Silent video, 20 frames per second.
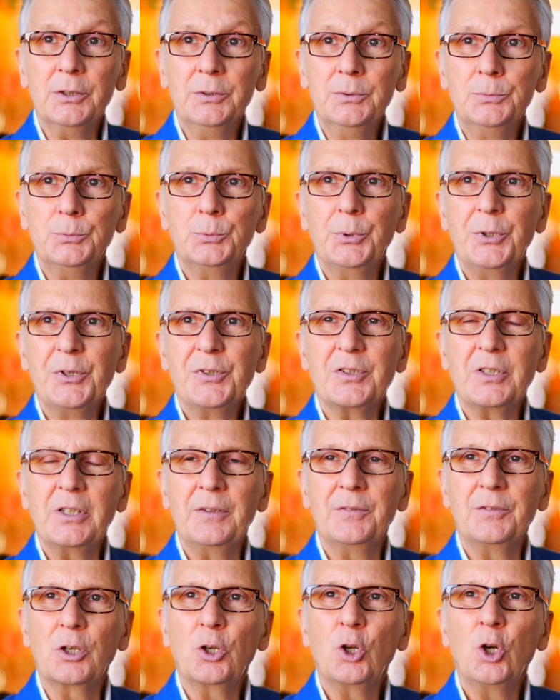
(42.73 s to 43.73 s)

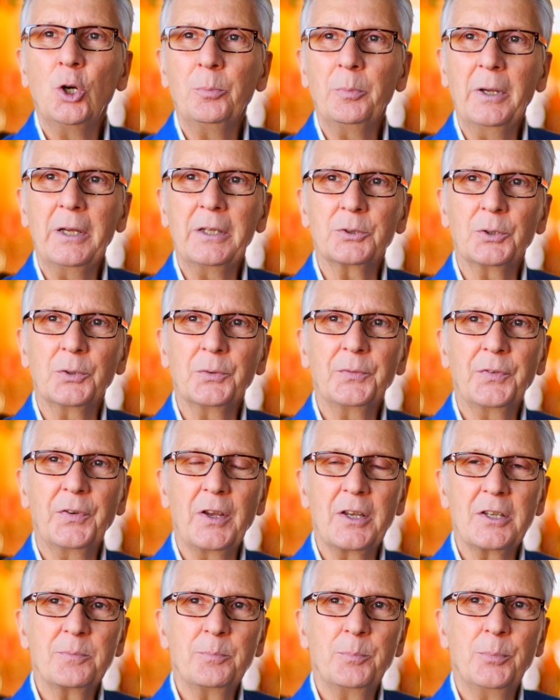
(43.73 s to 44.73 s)
received a comment on
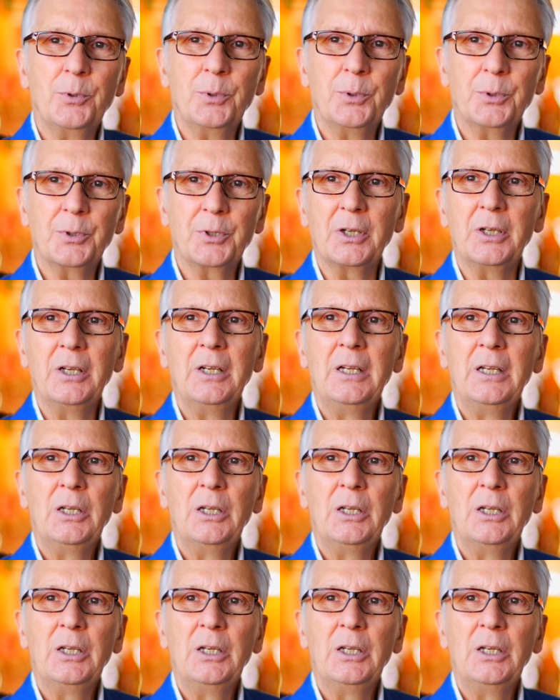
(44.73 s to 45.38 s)
Facebook